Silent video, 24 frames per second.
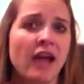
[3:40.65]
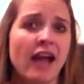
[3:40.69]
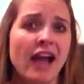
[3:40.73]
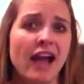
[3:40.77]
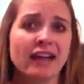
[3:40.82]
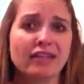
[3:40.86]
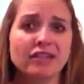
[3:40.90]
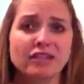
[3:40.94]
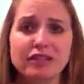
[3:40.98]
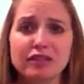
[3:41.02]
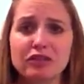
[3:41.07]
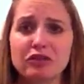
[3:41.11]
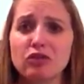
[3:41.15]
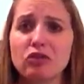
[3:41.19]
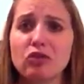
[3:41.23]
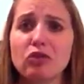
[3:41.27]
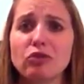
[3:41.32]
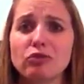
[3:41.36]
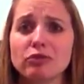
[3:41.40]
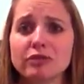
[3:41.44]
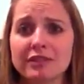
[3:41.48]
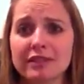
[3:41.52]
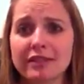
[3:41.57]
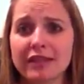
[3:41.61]
I actually
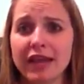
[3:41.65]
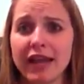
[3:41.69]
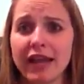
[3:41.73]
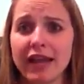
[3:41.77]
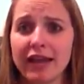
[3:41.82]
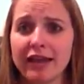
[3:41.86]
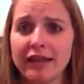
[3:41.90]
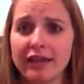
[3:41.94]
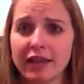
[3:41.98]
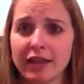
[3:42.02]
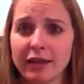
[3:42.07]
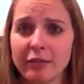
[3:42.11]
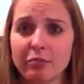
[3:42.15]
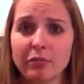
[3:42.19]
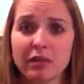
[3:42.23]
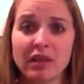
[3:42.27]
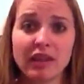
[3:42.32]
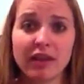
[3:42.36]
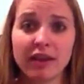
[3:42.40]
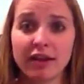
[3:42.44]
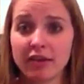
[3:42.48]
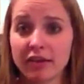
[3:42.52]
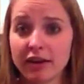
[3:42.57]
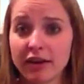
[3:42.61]
Googled today like
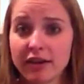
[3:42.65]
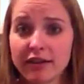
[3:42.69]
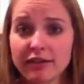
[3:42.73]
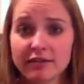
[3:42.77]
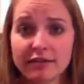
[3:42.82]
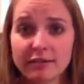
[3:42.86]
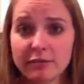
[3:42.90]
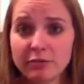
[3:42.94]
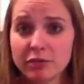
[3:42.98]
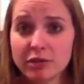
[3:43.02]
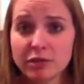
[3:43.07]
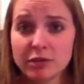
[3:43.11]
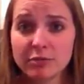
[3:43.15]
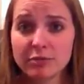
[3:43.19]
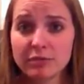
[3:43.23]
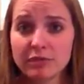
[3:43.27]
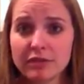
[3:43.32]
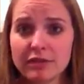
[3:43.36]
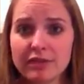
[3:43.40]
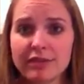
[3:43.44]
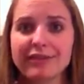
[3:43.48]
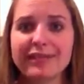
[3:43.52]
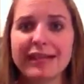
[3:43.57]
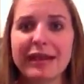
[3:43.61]
malaria symptoms
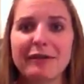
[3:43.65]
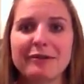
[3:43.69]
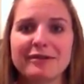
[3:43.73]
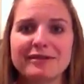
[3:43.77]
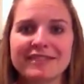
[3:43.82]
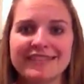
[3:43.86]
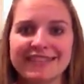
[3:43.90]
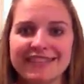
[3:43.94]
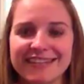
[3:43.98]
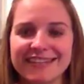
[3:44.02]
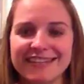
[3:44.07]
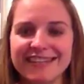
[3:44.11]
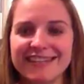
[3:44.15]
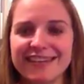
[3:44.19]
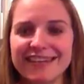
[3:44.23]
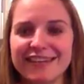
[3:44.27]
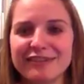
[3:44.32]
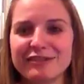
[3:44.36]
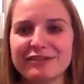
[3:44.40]
since I was in India,